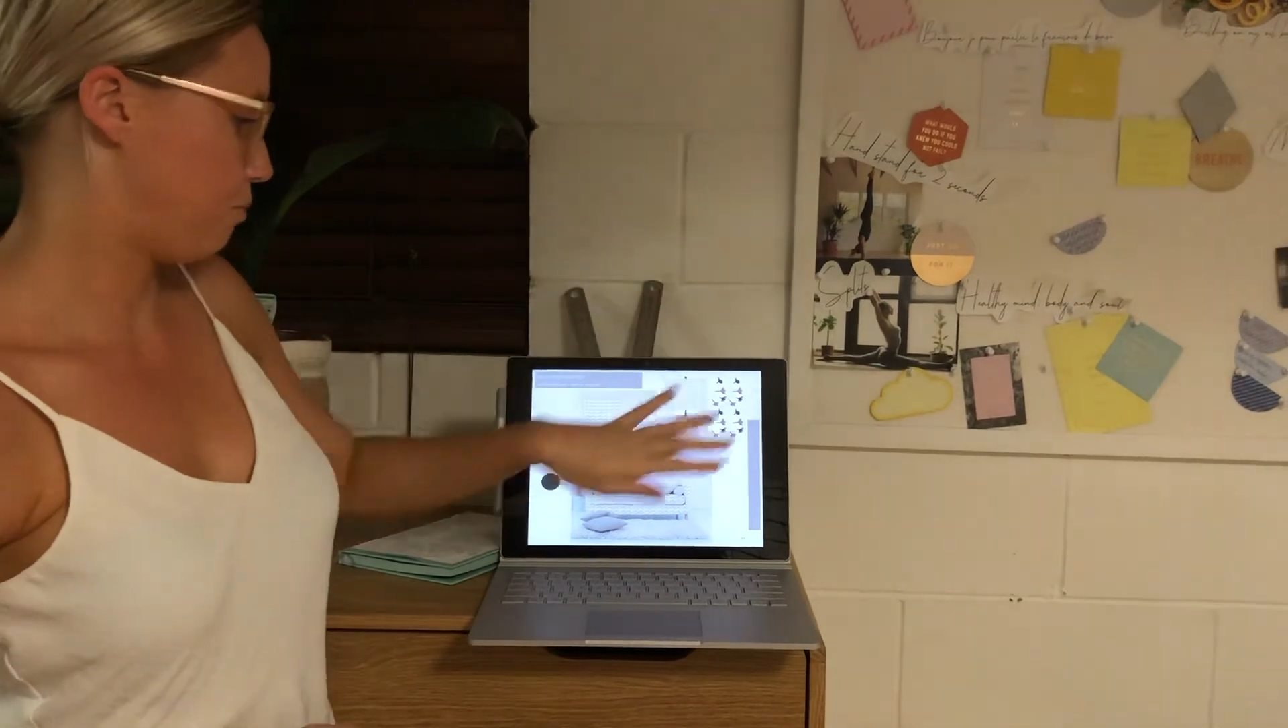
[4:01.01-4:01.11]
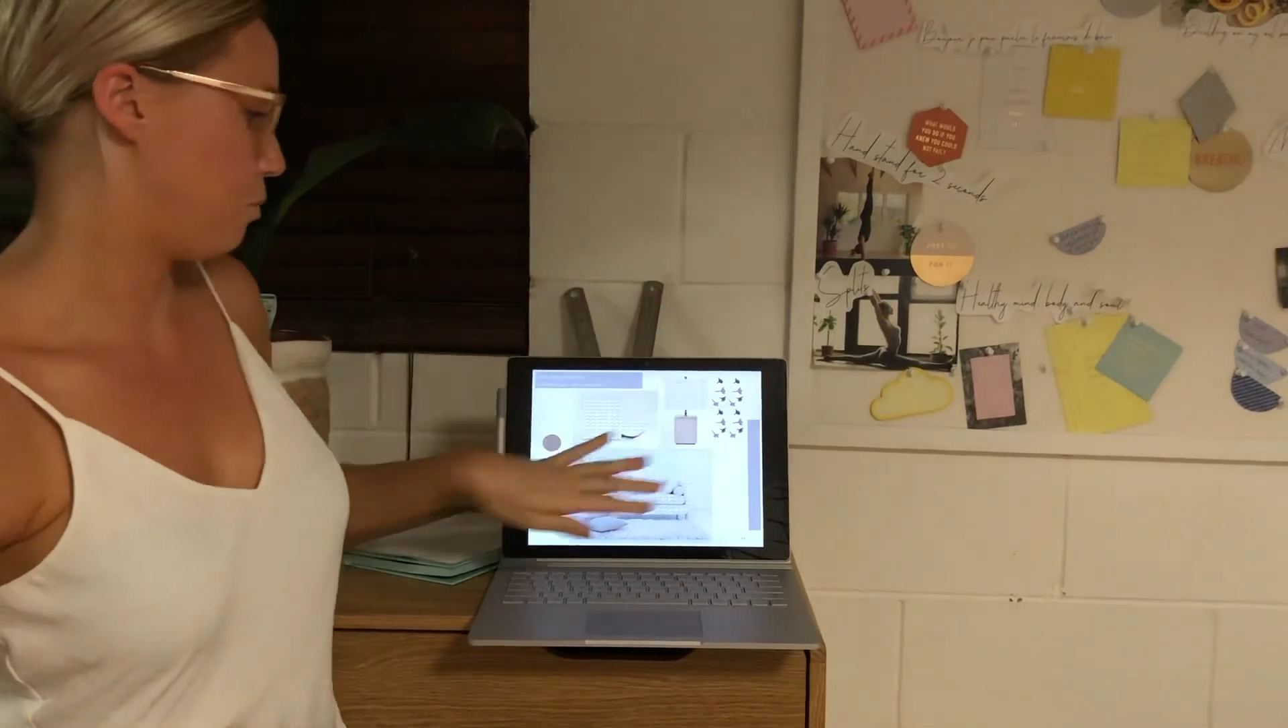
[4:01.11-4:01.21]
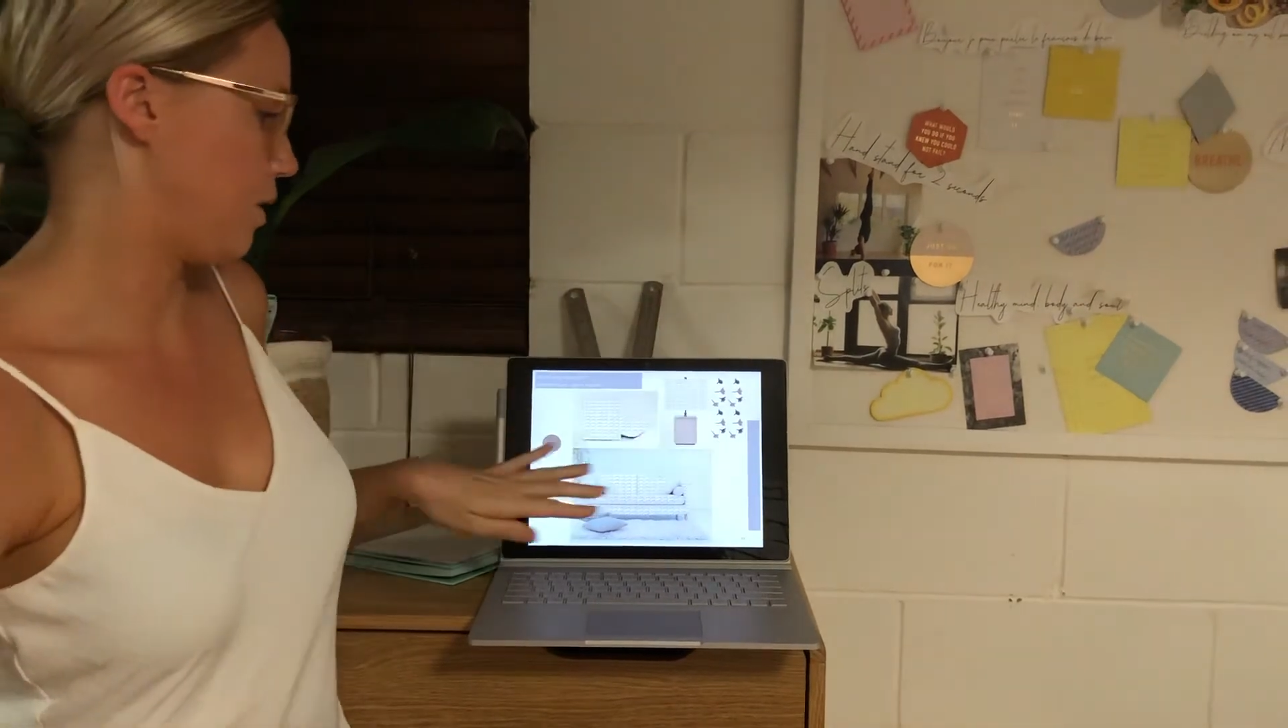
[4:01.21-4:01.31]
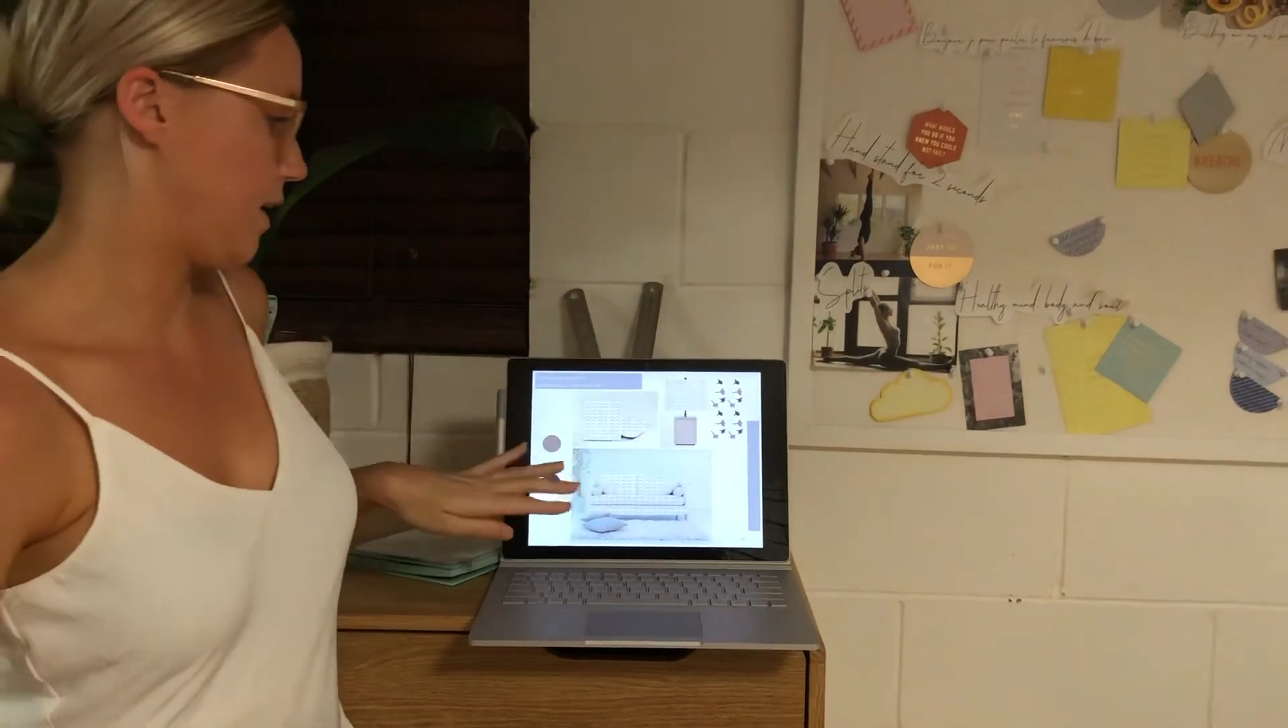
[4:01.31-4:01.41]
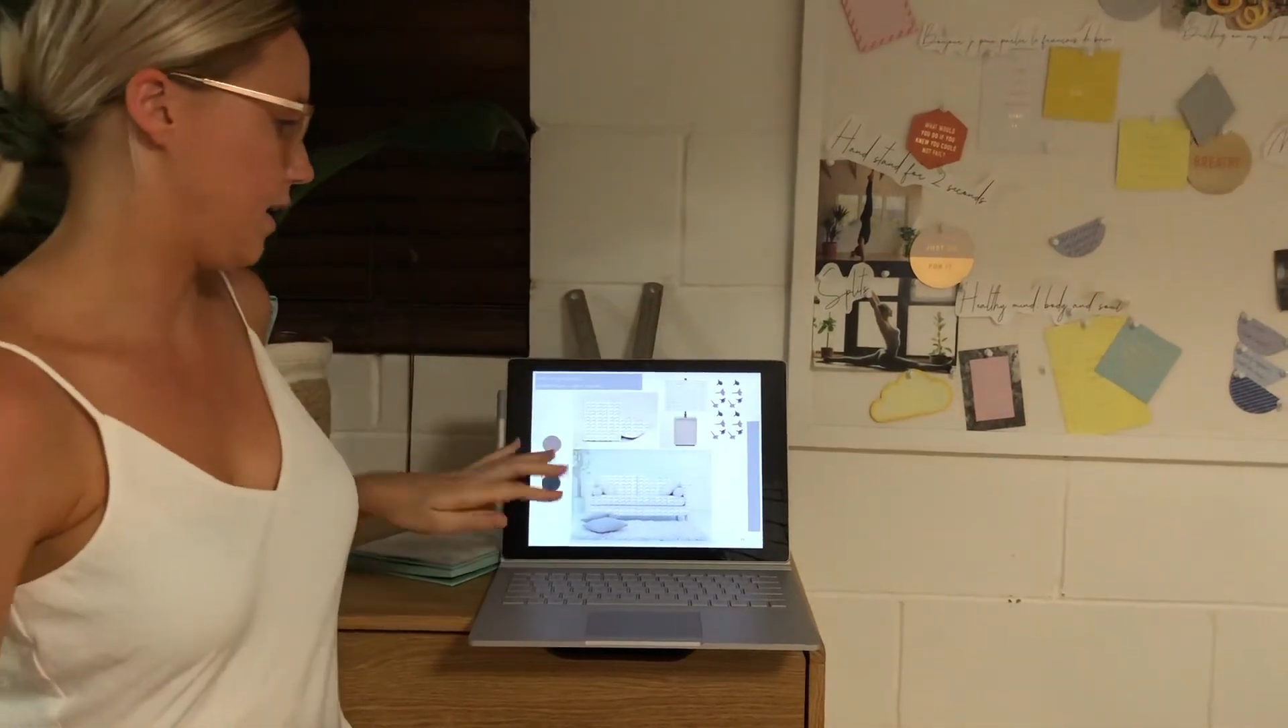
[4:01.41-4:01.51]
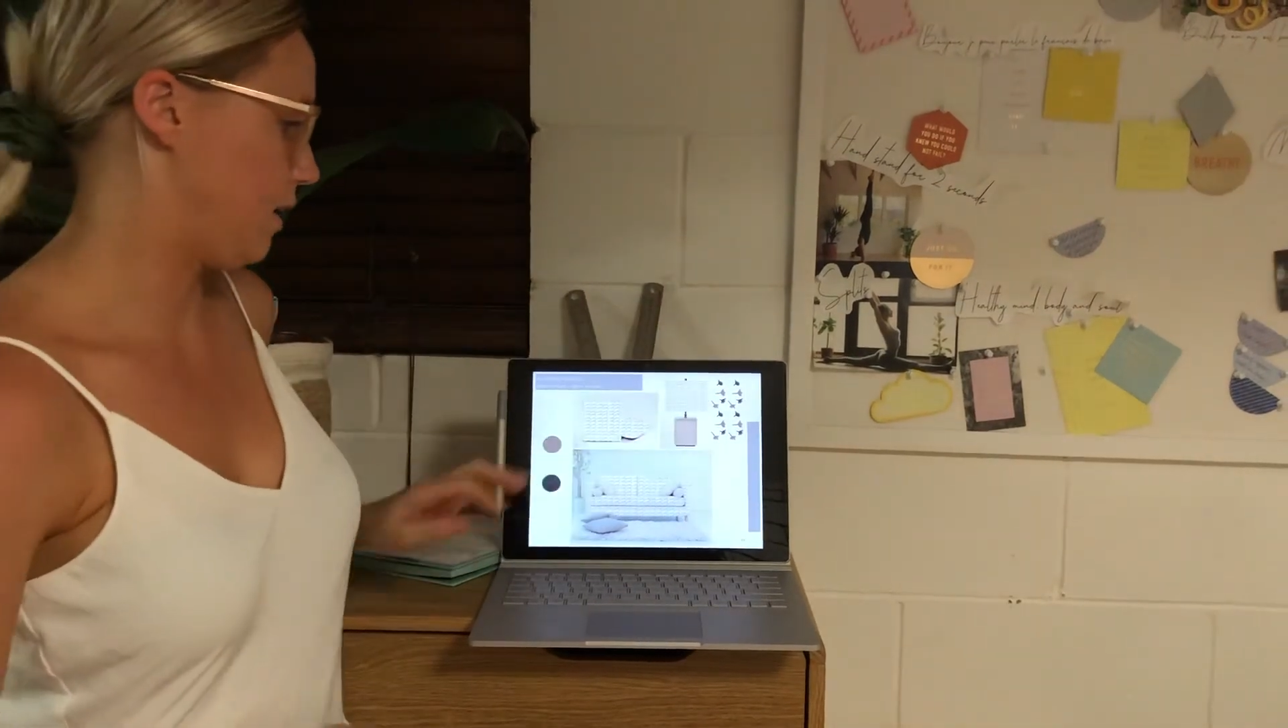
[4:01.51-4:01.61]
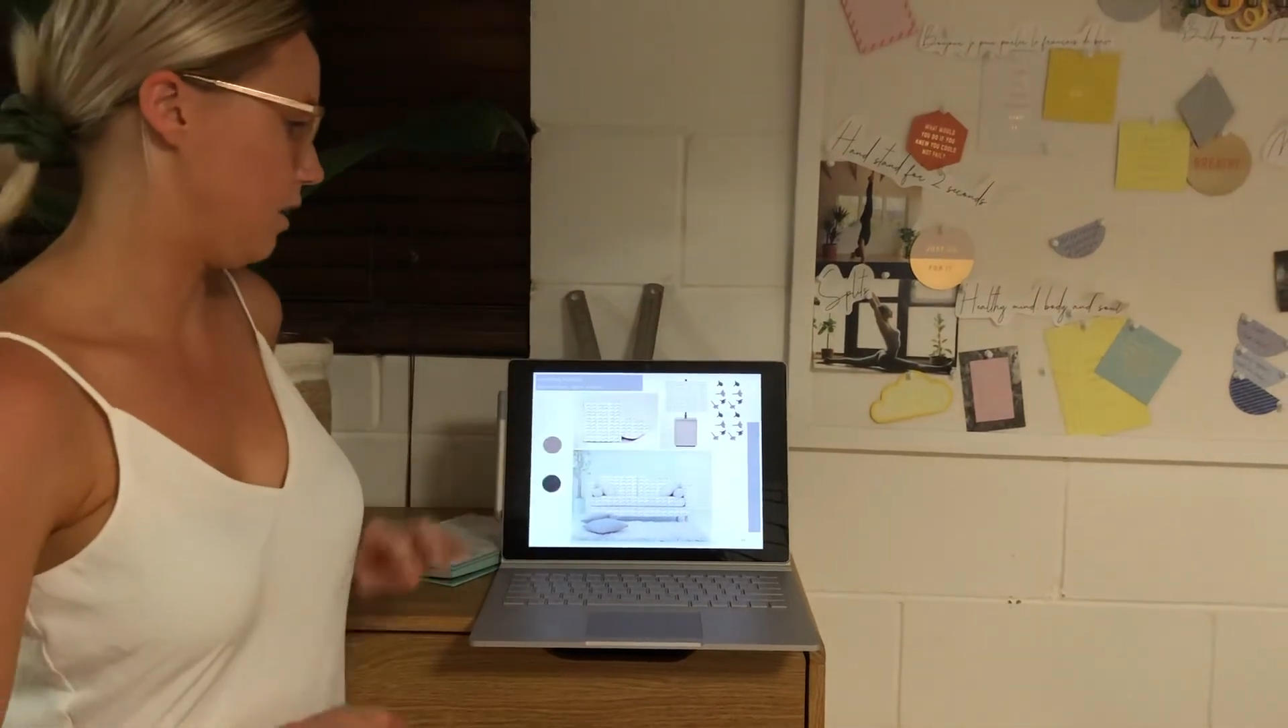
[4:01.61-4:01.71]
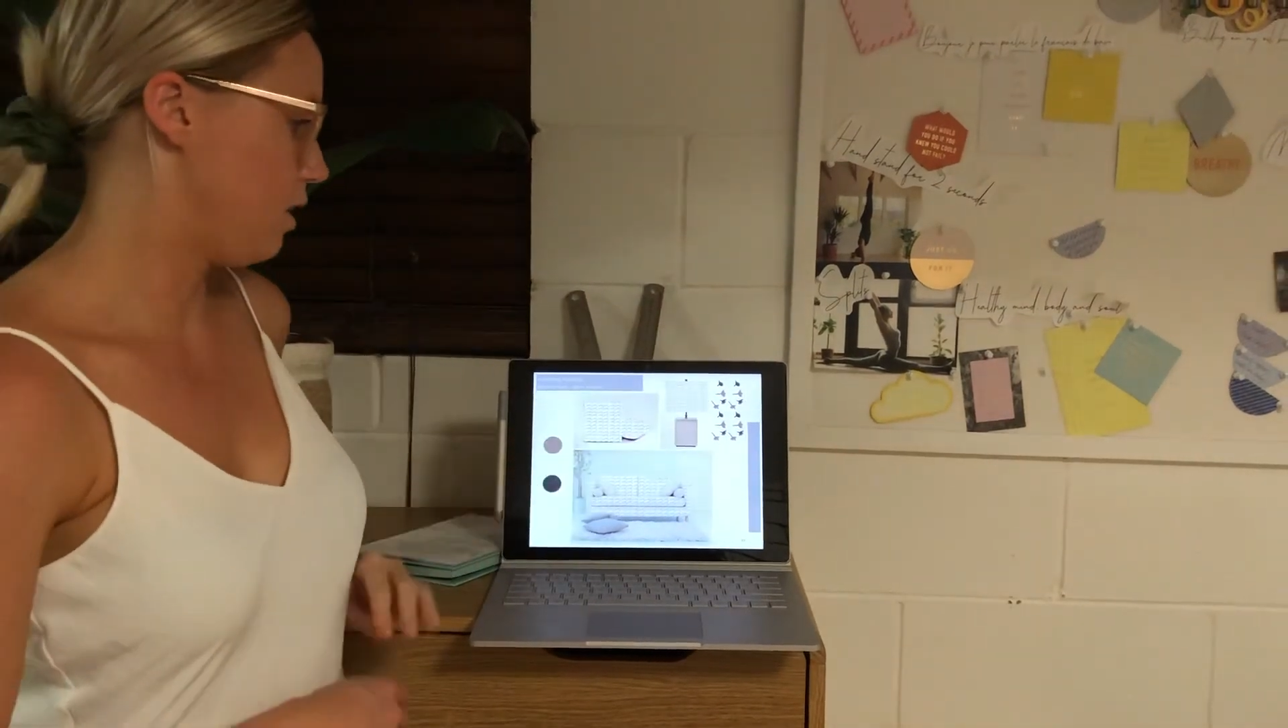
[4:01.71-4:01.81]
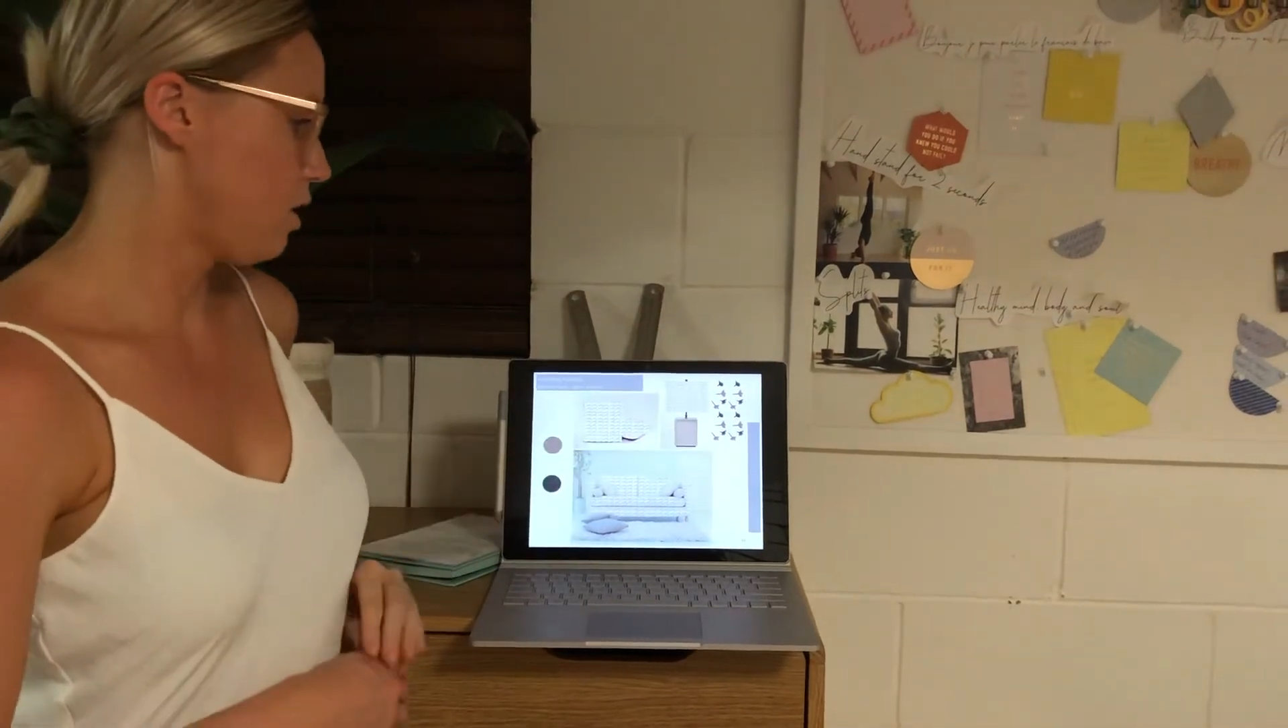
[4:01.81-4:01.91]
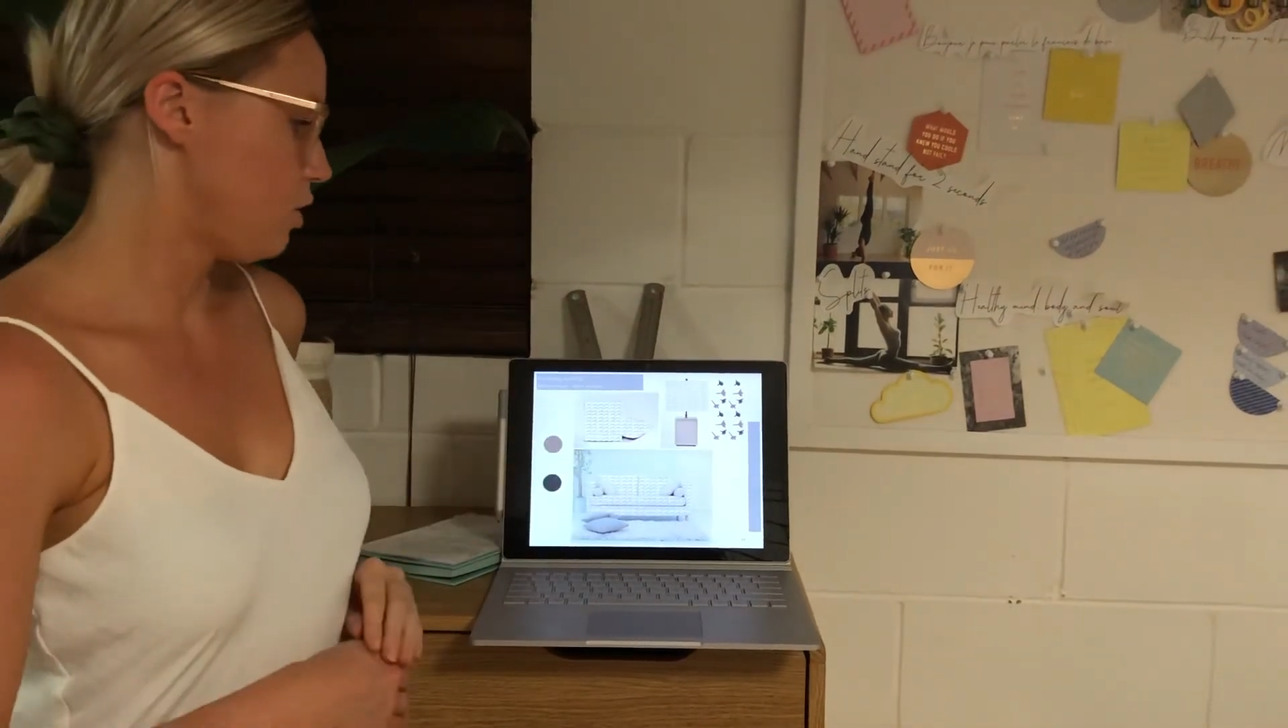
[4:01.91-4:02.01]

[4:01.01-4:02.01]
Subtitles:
put it in